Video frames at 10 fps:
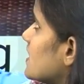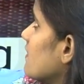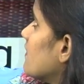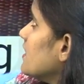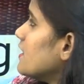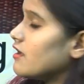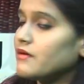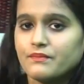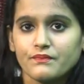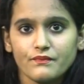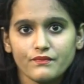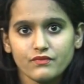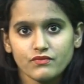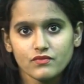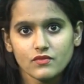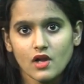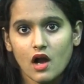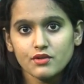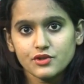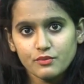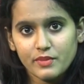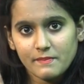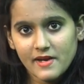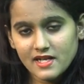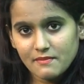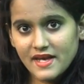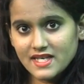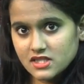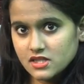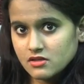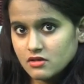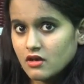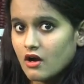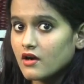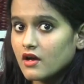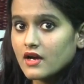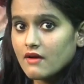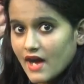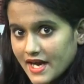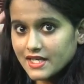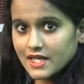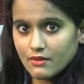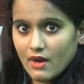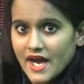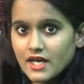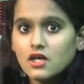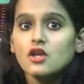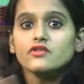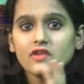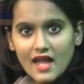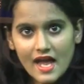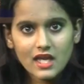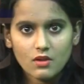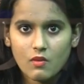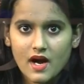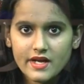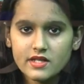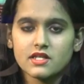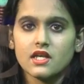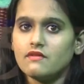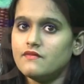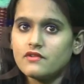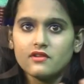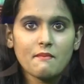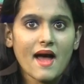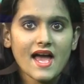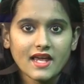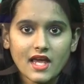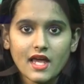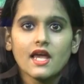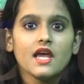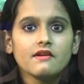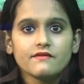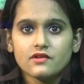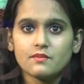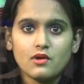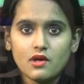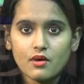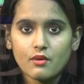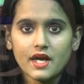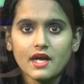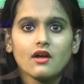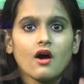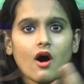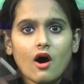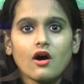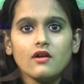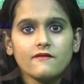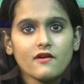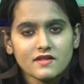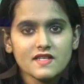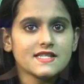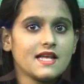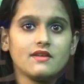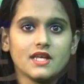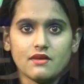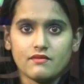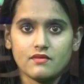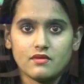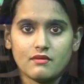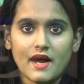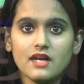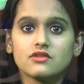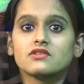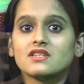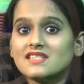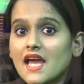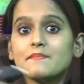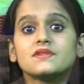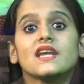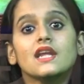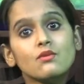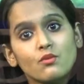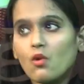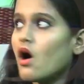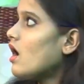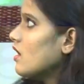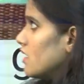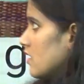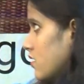given here how to prepare a mixed or a rava idli, right? So likewise, even for the Maggi, even for the puliyogre, all for this they will give, right? So the steps involved